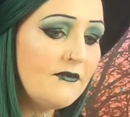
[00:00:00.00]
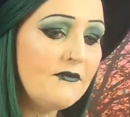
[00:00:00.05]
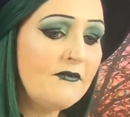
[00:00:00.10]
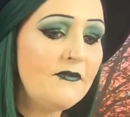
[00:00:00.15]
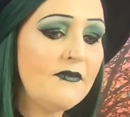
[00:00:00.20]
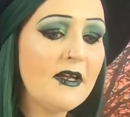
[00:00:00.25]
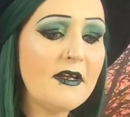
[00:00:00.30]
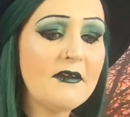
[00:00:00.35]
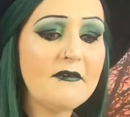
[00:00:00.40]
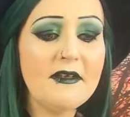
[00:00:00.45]

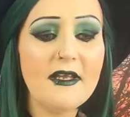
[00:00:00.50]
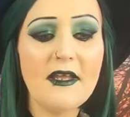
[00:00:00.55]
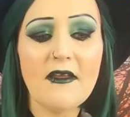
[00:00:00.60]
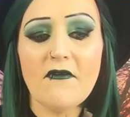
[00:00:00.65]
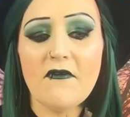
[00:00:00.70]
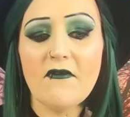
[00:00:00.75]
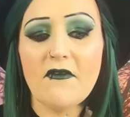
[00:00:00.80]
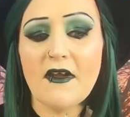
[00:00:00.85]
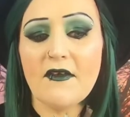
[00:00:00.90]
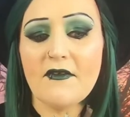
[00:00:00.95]
Very,
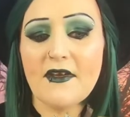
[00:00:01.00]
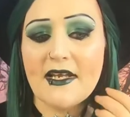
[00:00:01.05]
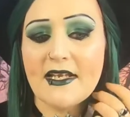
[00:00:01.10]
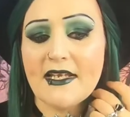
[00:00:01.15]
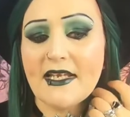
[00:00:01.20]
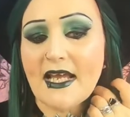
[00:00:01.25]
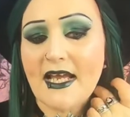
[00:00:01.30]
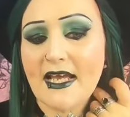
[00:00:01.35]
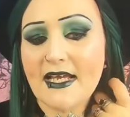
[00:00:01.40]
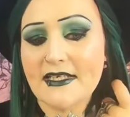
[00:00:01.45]
very
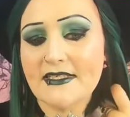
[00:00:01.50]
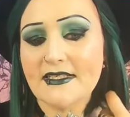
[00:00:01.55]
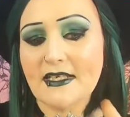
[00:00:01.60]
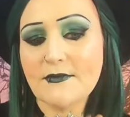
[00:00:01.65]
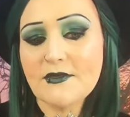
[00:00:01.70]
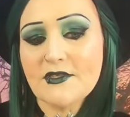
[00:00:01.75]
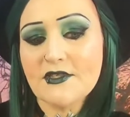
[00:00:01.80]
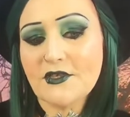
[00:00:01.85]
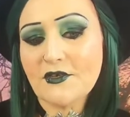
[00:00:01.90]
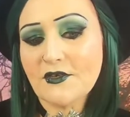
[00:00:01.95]
nice.
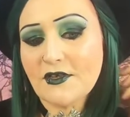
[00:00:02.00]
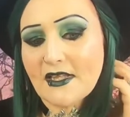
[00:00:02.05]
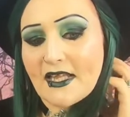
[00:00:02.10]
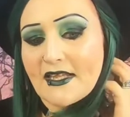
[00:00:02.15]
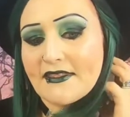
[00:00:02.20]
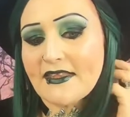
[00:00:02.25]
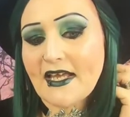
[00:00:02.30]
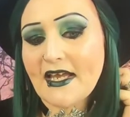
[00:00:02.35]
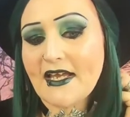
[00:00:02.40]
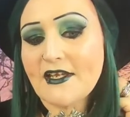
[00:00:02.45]
I'm so
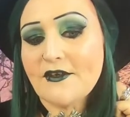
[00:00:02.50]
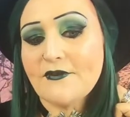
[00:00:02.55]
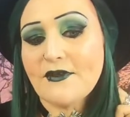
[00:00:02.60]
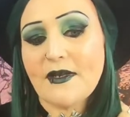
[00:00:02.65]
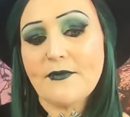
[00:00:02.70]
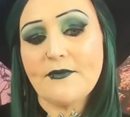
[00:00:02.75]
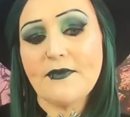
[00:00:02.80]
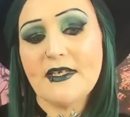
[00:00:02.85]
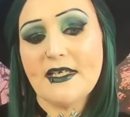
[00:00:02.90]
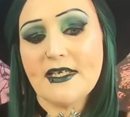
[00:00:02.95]
glad that I
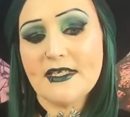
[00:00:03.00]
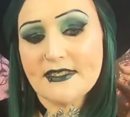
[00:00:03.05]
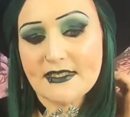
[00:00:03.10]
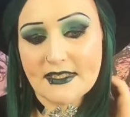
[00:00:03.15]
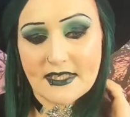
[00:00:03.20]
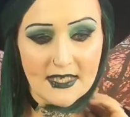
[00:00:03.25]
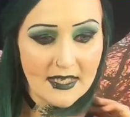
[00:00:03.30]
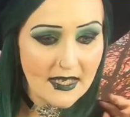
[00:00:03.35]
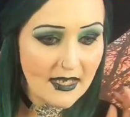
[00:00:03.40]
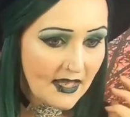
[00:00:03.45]
grabbed
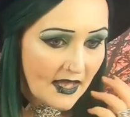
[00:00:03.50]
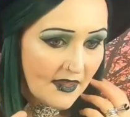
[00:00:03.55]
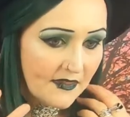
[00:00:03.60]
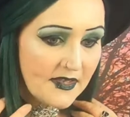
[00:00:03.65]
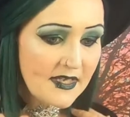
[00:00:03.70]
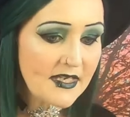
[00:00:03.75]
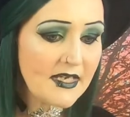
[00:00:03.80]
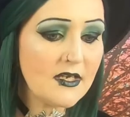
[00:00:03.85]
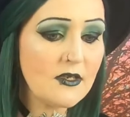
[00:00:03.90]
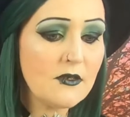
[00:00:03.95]
this. I
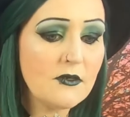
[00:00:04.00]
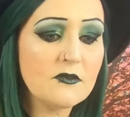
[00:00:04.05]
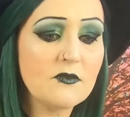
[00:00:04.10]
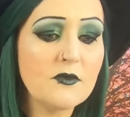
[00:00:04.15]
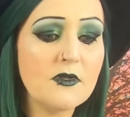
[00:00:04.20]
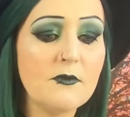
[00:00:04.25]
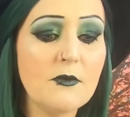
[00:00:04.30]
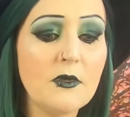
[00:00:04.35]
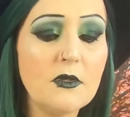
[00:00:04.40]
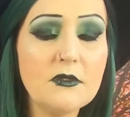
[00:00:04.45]
think it goes
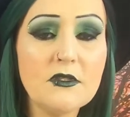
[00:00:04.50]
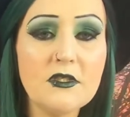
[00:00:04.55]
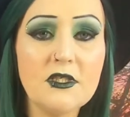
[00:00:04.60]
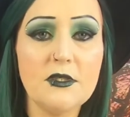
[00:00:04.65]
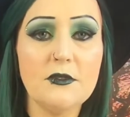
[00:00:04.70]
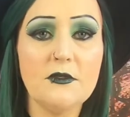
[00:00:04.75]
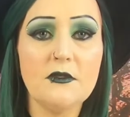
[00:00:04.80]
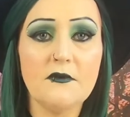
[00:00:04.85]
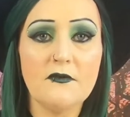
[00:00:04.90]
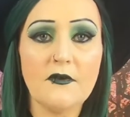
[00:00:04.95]
with a
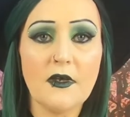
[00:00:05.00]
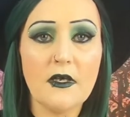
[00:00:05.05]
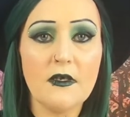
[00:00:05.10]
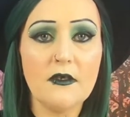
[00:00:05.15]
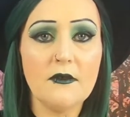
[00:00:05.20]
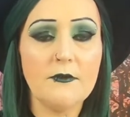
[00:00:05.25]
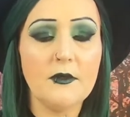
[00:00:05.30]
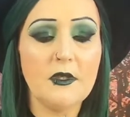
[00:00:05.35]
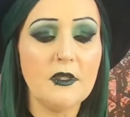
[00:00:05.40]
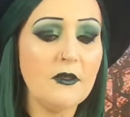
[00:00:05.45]
multitude of
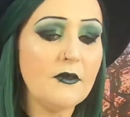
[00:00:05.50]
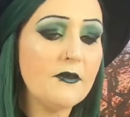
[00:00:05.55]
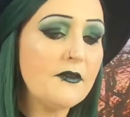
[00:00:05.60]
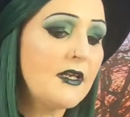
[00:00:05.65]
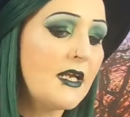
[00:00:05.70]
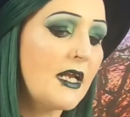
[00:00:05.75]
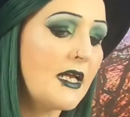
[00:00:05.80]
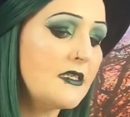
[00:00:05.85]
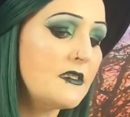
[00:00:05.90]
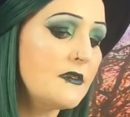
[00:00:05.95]

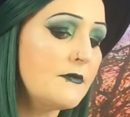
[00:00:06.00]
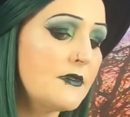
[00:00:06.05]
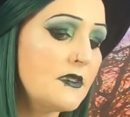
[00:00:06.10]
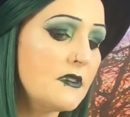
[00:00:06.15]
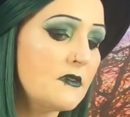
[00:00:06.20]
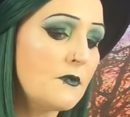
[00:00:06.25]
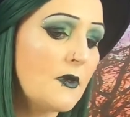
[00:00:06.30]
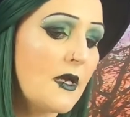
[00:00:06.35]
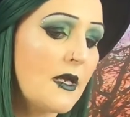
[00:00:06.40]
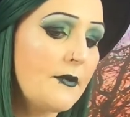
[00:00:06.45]
clothing items
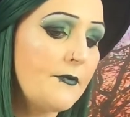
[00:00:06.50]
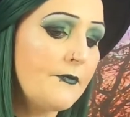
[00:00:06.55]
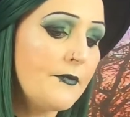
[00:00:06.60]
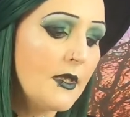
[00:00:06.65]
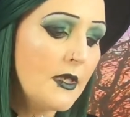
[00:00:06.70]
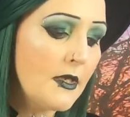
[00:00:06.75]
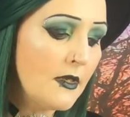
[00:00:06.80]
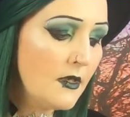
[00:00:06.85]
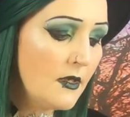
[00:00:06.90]
as well.